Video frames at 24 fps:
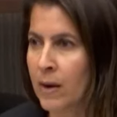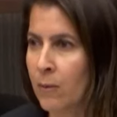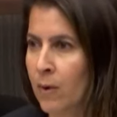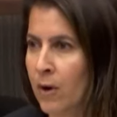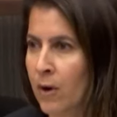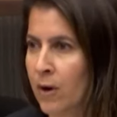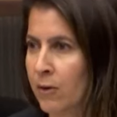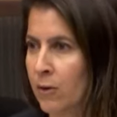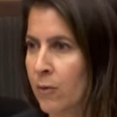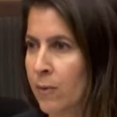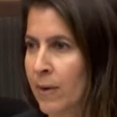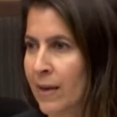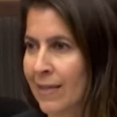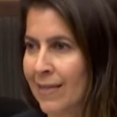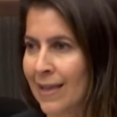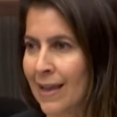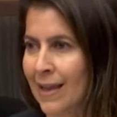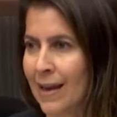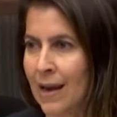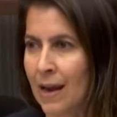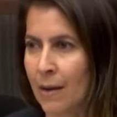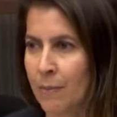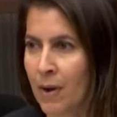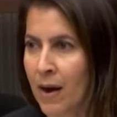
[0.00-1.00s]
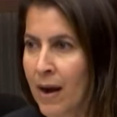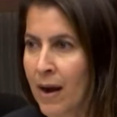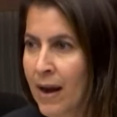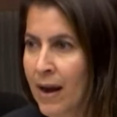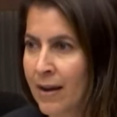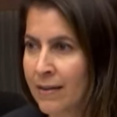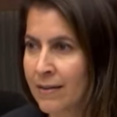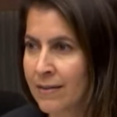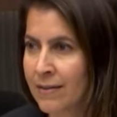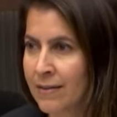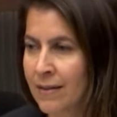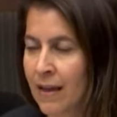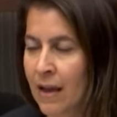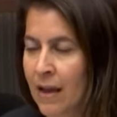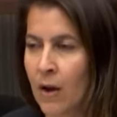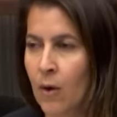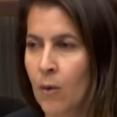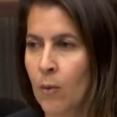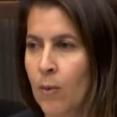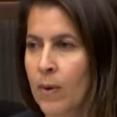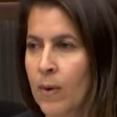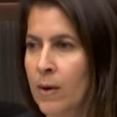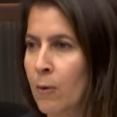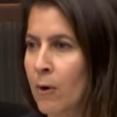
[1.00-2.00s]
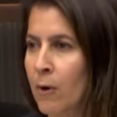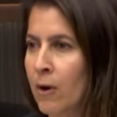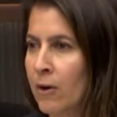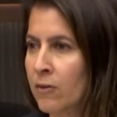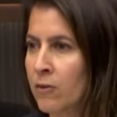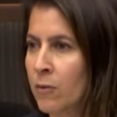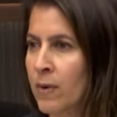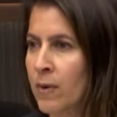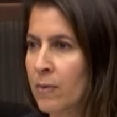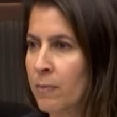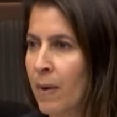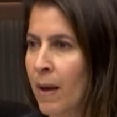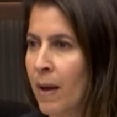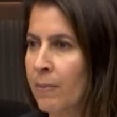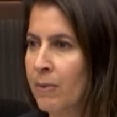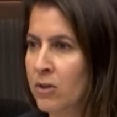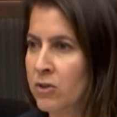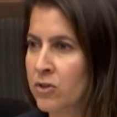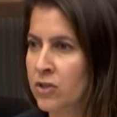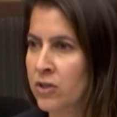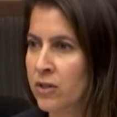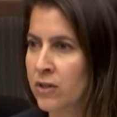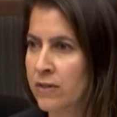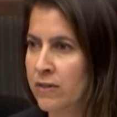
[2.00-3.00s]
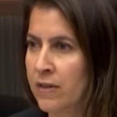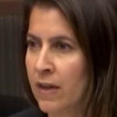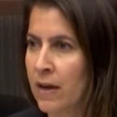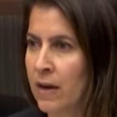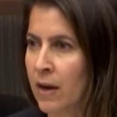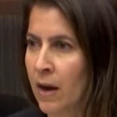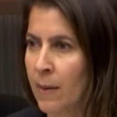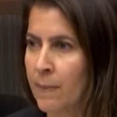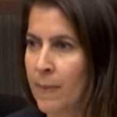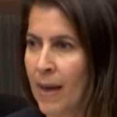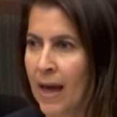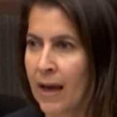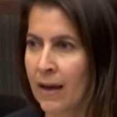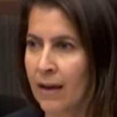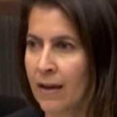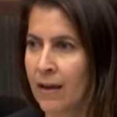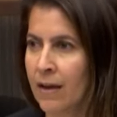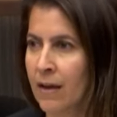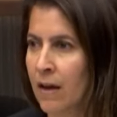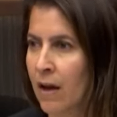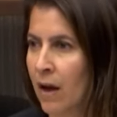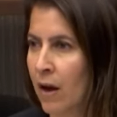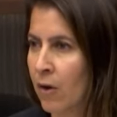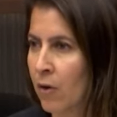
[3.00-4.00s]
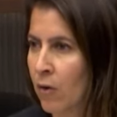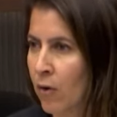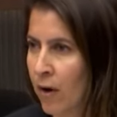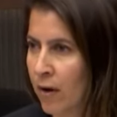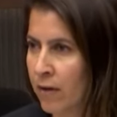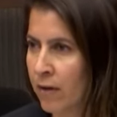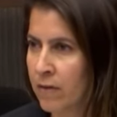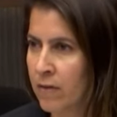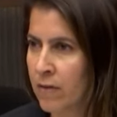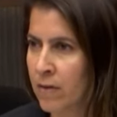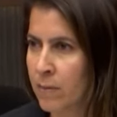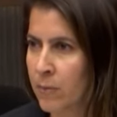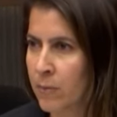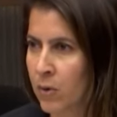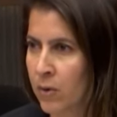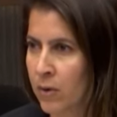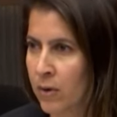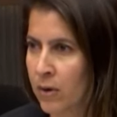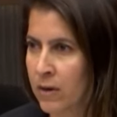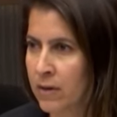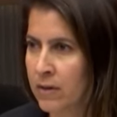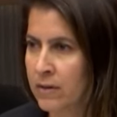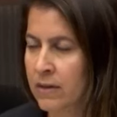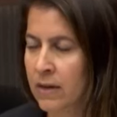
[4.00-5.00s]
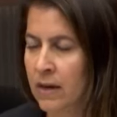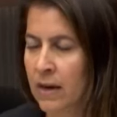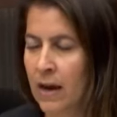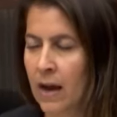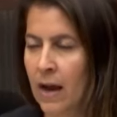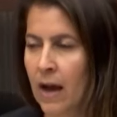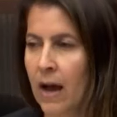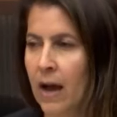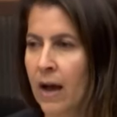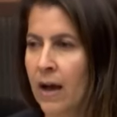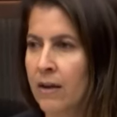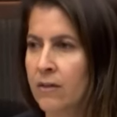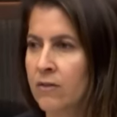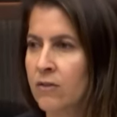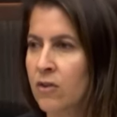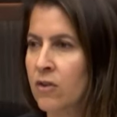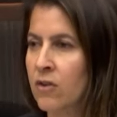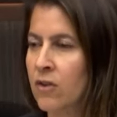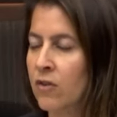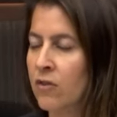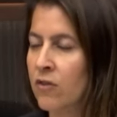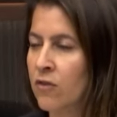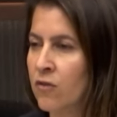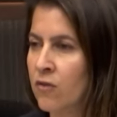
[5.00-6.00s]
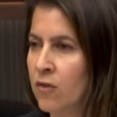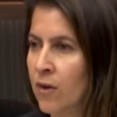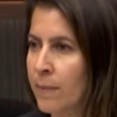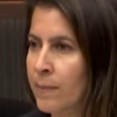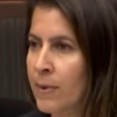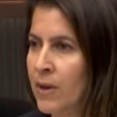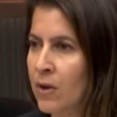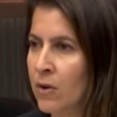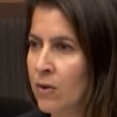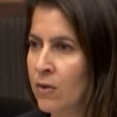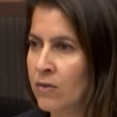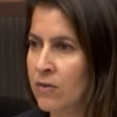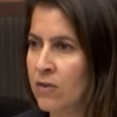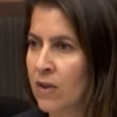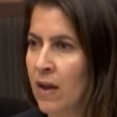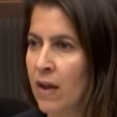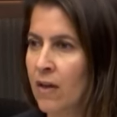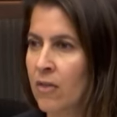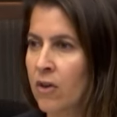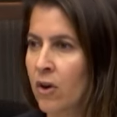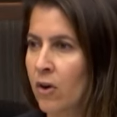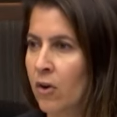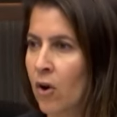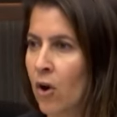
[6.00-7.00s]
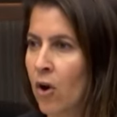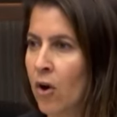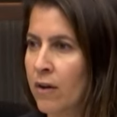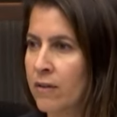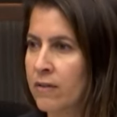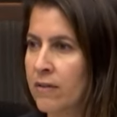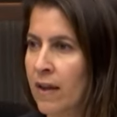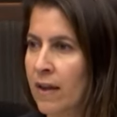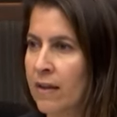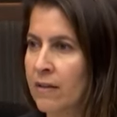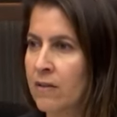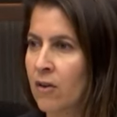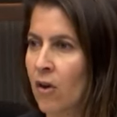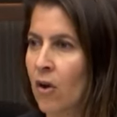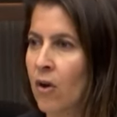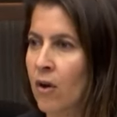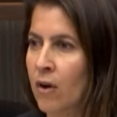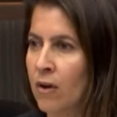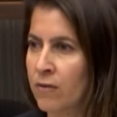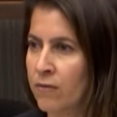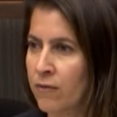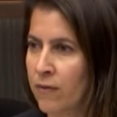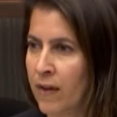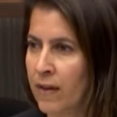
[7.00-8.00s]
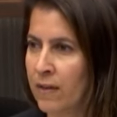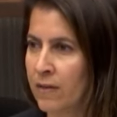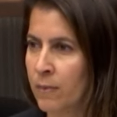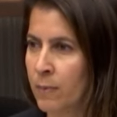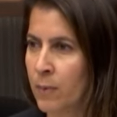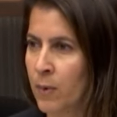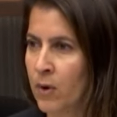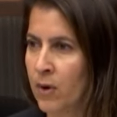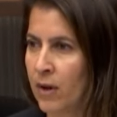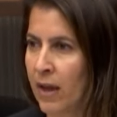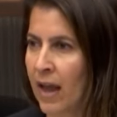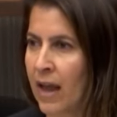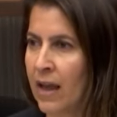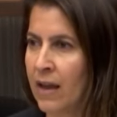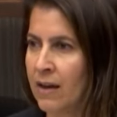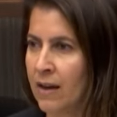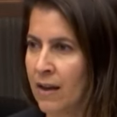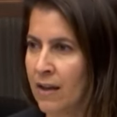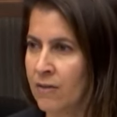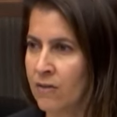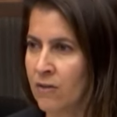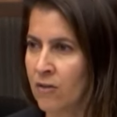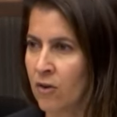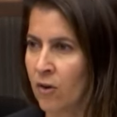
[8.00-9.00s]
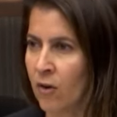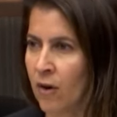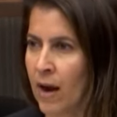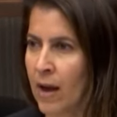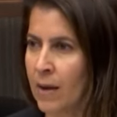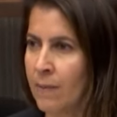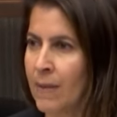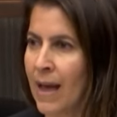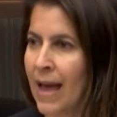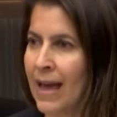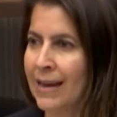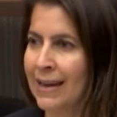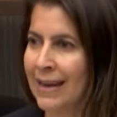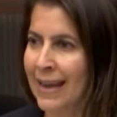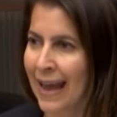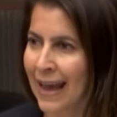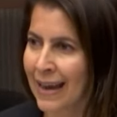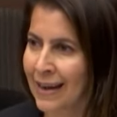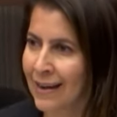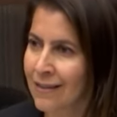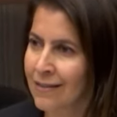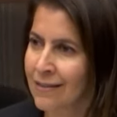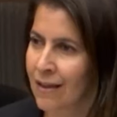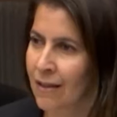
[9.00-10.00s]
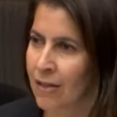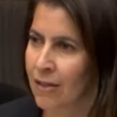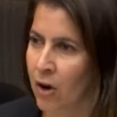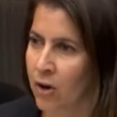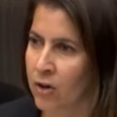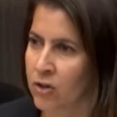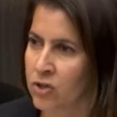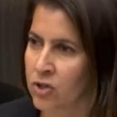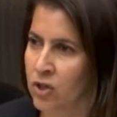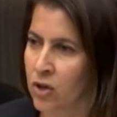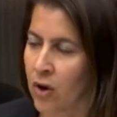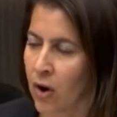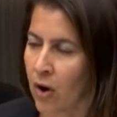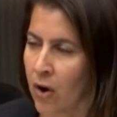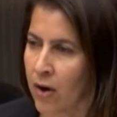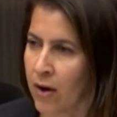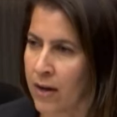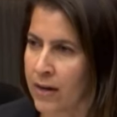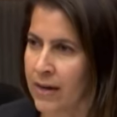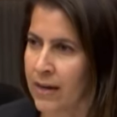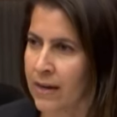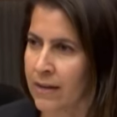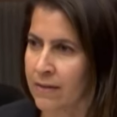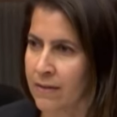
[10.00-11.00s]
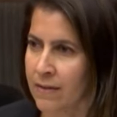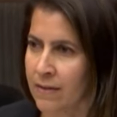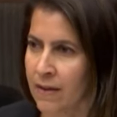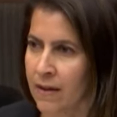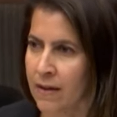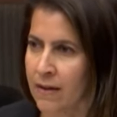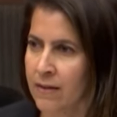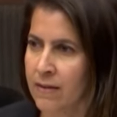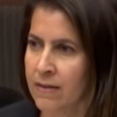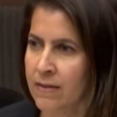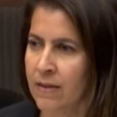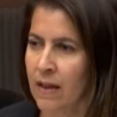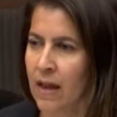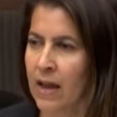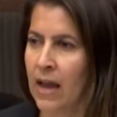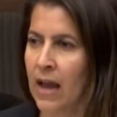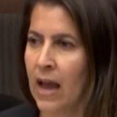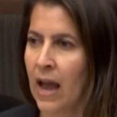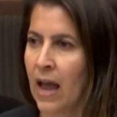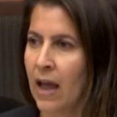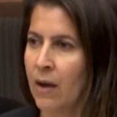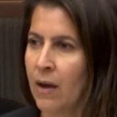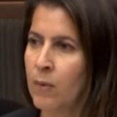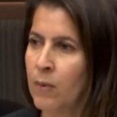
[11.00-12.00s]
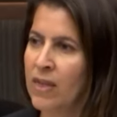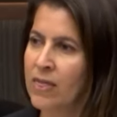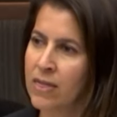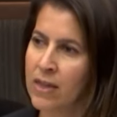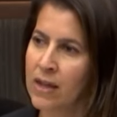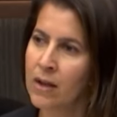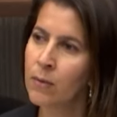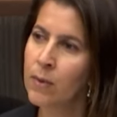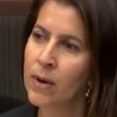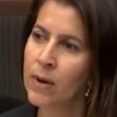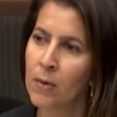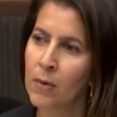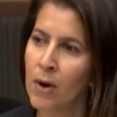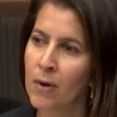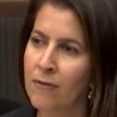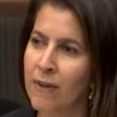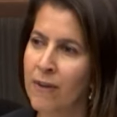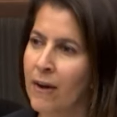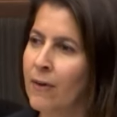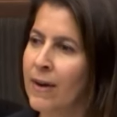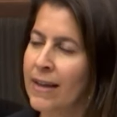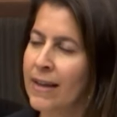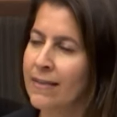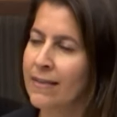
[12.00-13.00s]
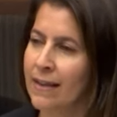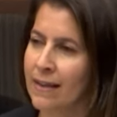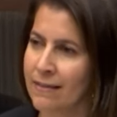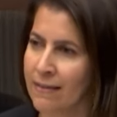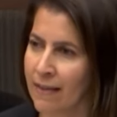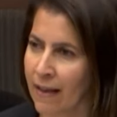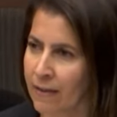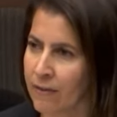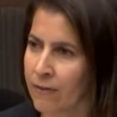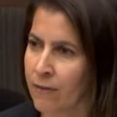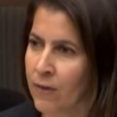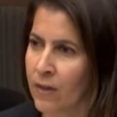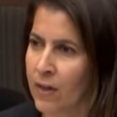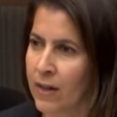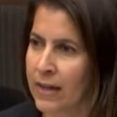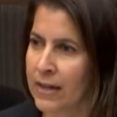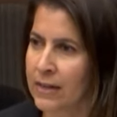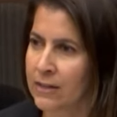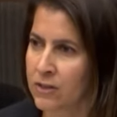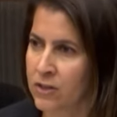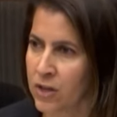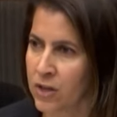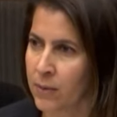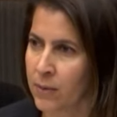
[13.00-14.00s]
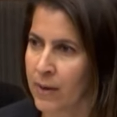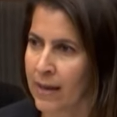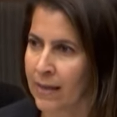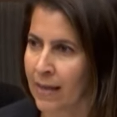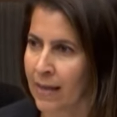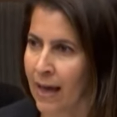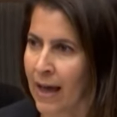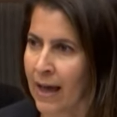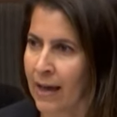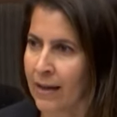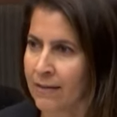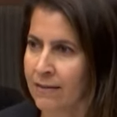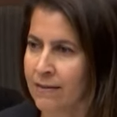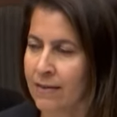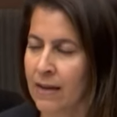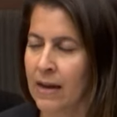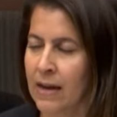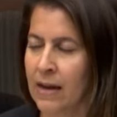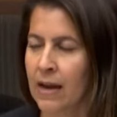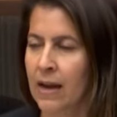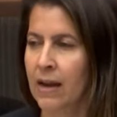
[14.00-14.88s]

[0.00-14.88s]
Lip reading: worked with La Presse, we worked with publishers in Quebec across the board to distribute their content on Facebook and Instagram and get it to larger audiences. And we think we were very successful in doing that.